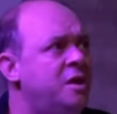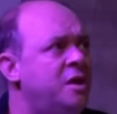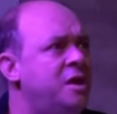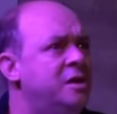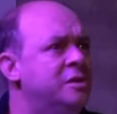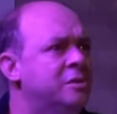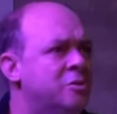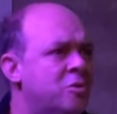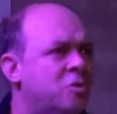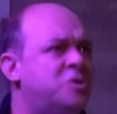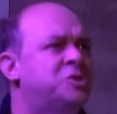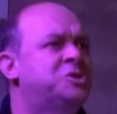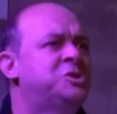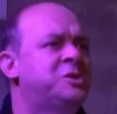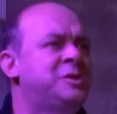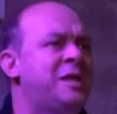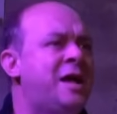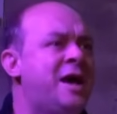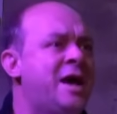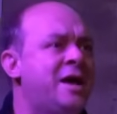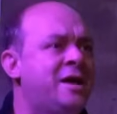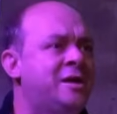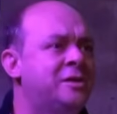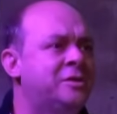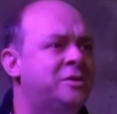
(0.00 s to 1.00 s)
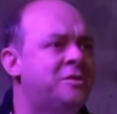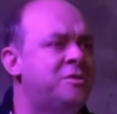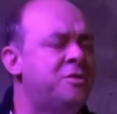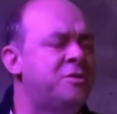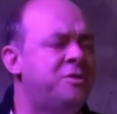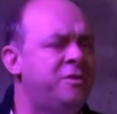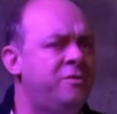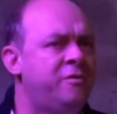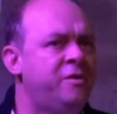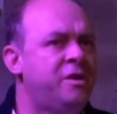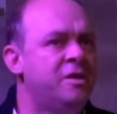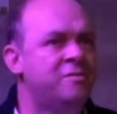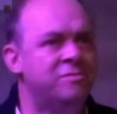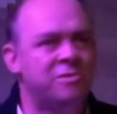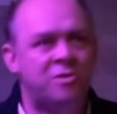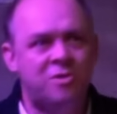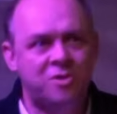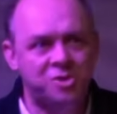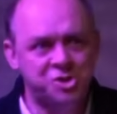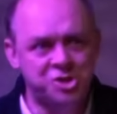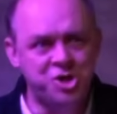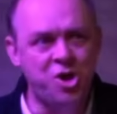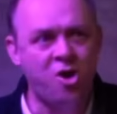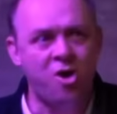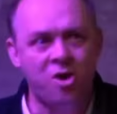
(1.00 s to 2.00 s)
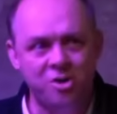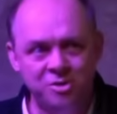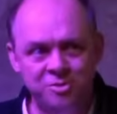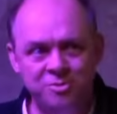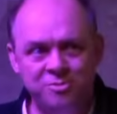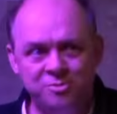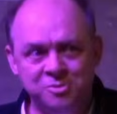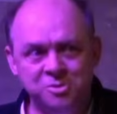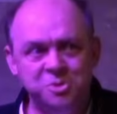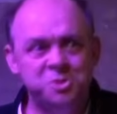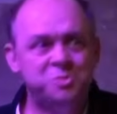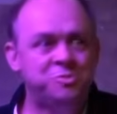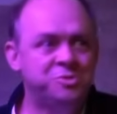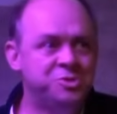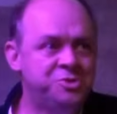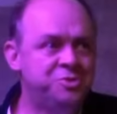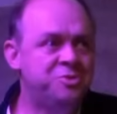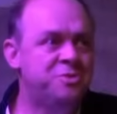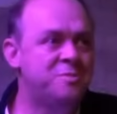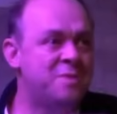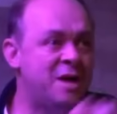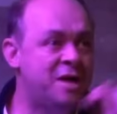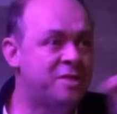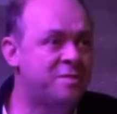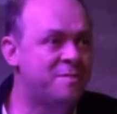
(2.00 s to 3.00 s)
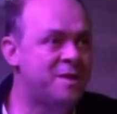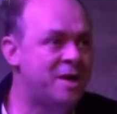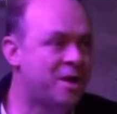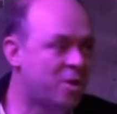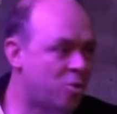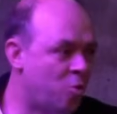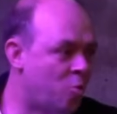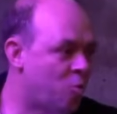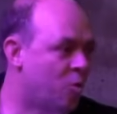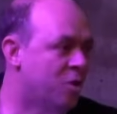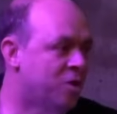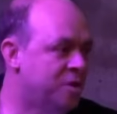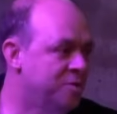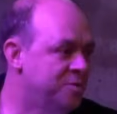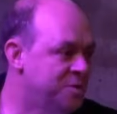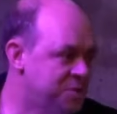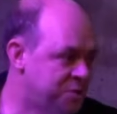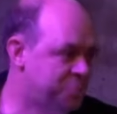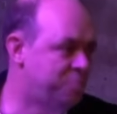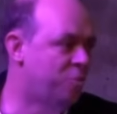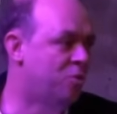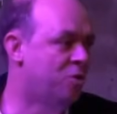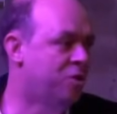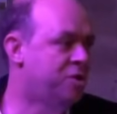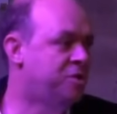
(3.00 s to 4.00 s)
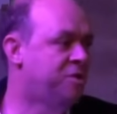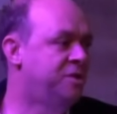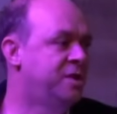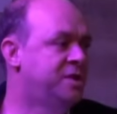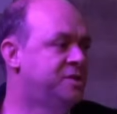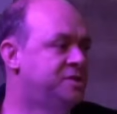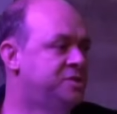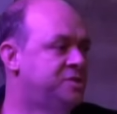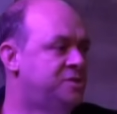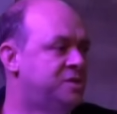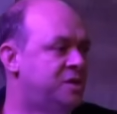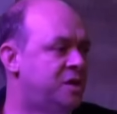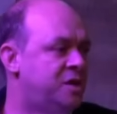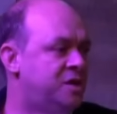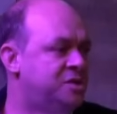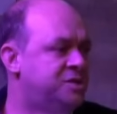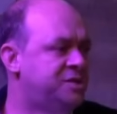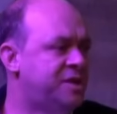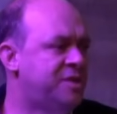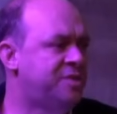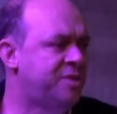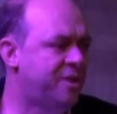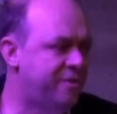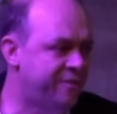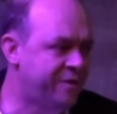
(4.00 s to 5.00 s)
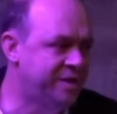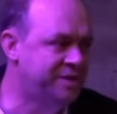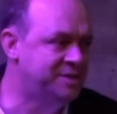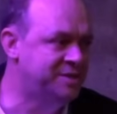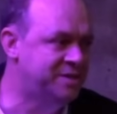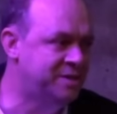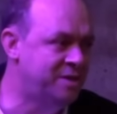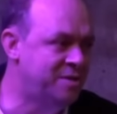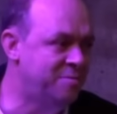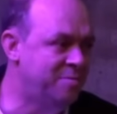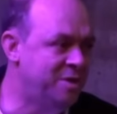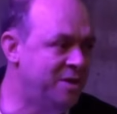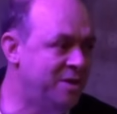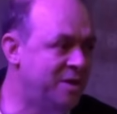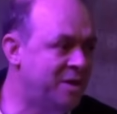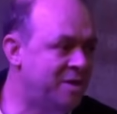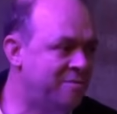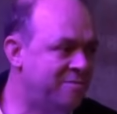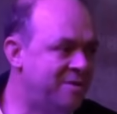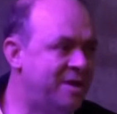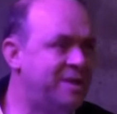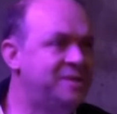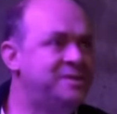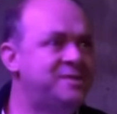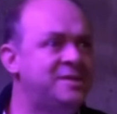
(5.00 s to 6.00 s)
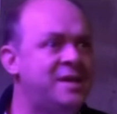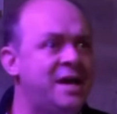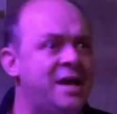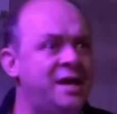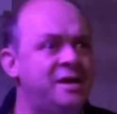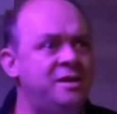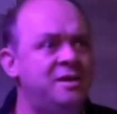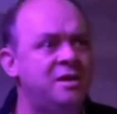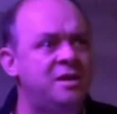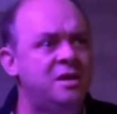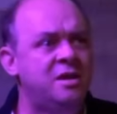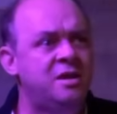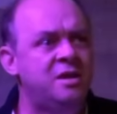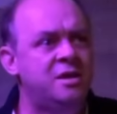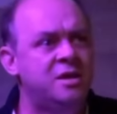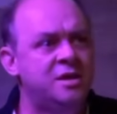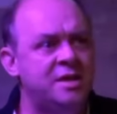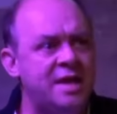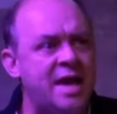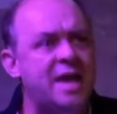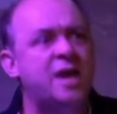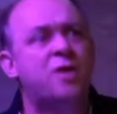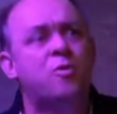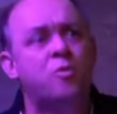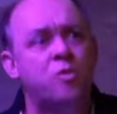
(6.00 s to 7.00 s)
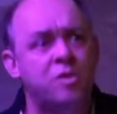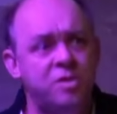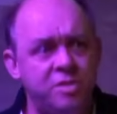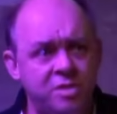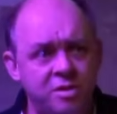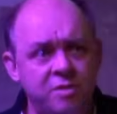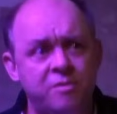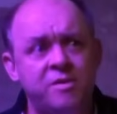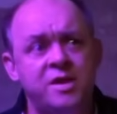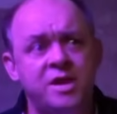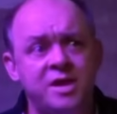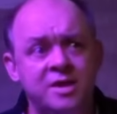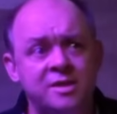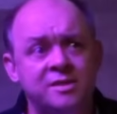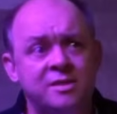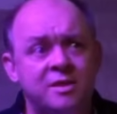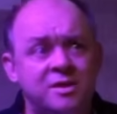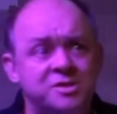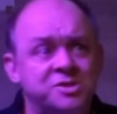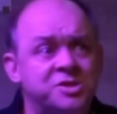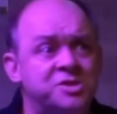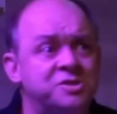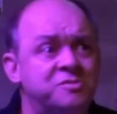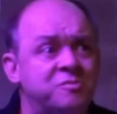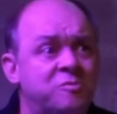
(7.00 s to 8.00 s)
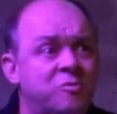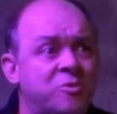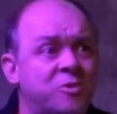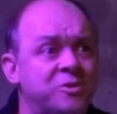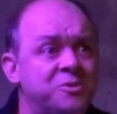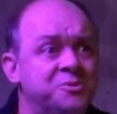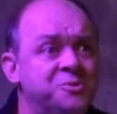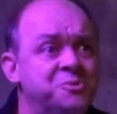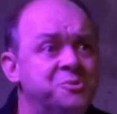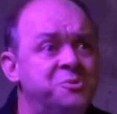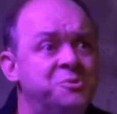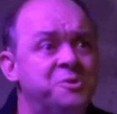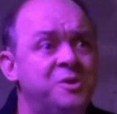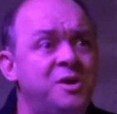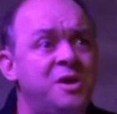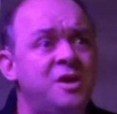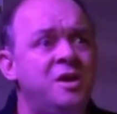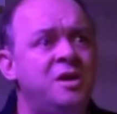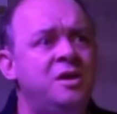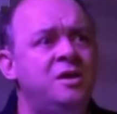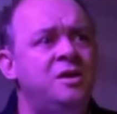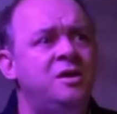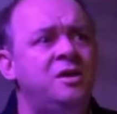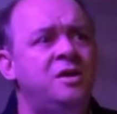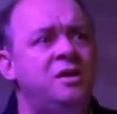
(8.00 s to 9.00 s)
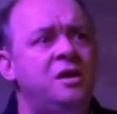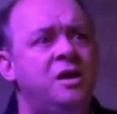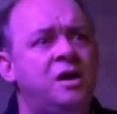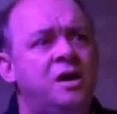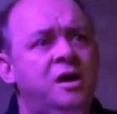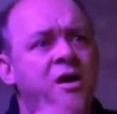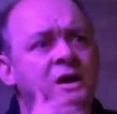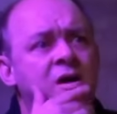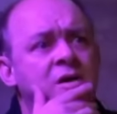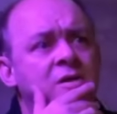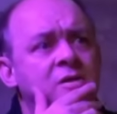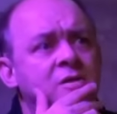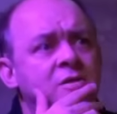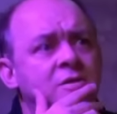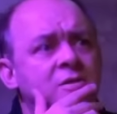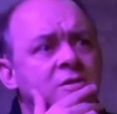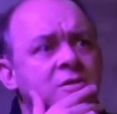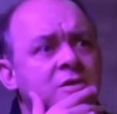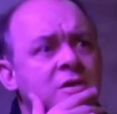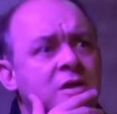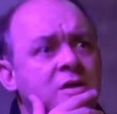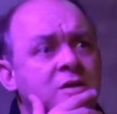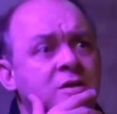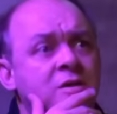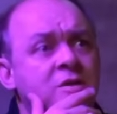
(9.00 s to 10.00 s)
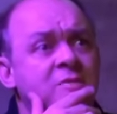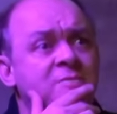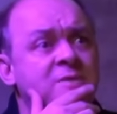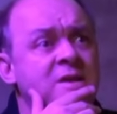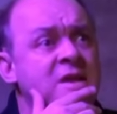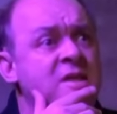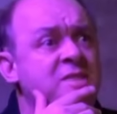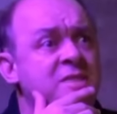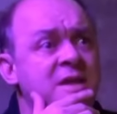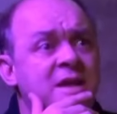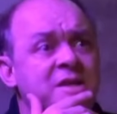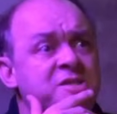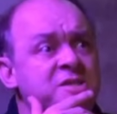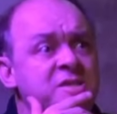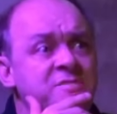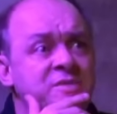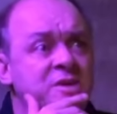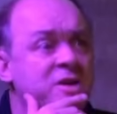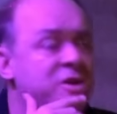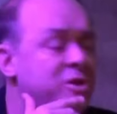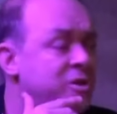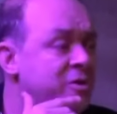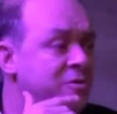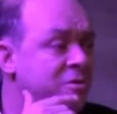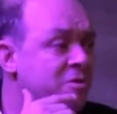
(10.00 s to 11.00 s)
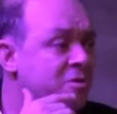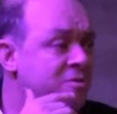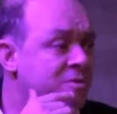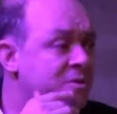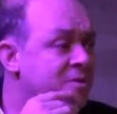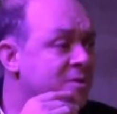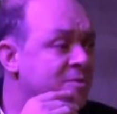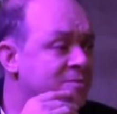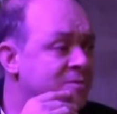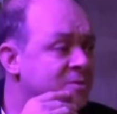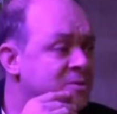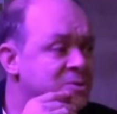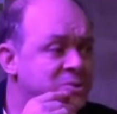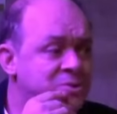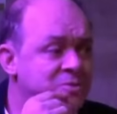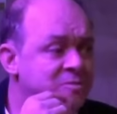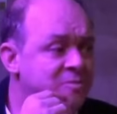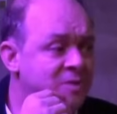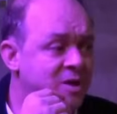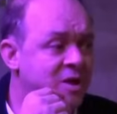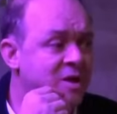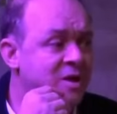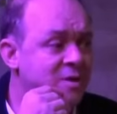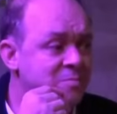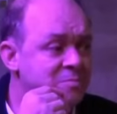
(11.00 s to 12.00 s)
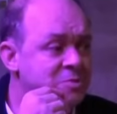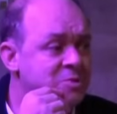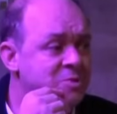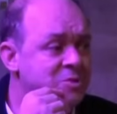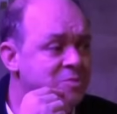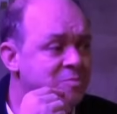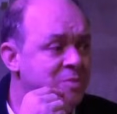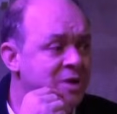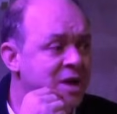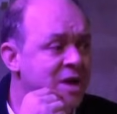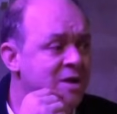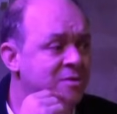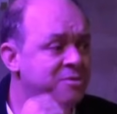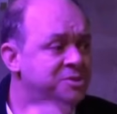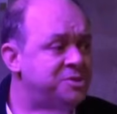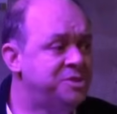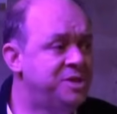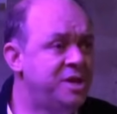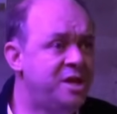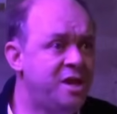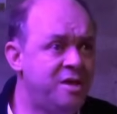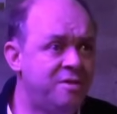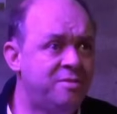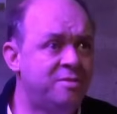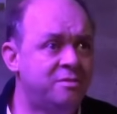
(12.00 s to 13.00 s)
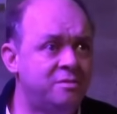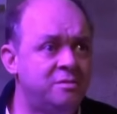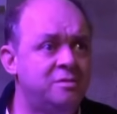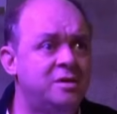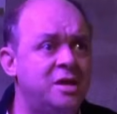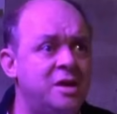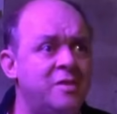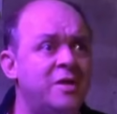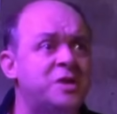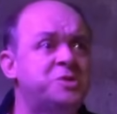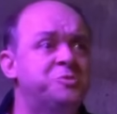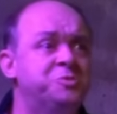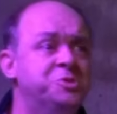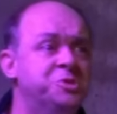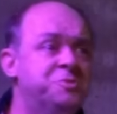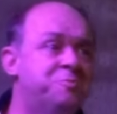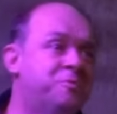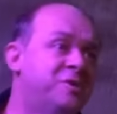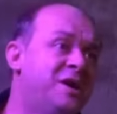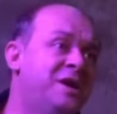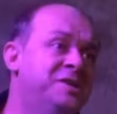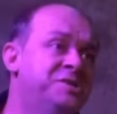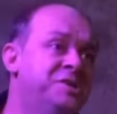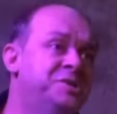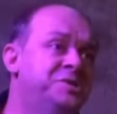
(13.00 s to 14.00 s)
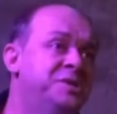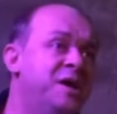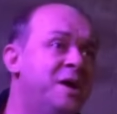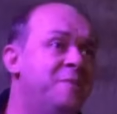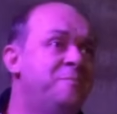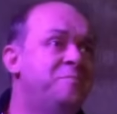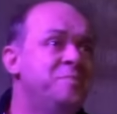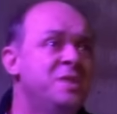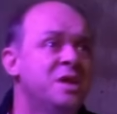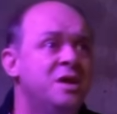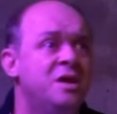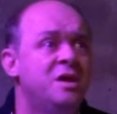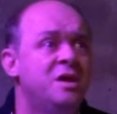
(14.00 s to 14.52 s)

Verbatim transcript: It looks like the theory of large cardinals will do the mathematical work in this book that uh, set theory did in Being an Event and category theory in Logics of Worlds. Uh, if anything, it's even clearer than the first two volumes, but I don't see any intellectual surprises yet.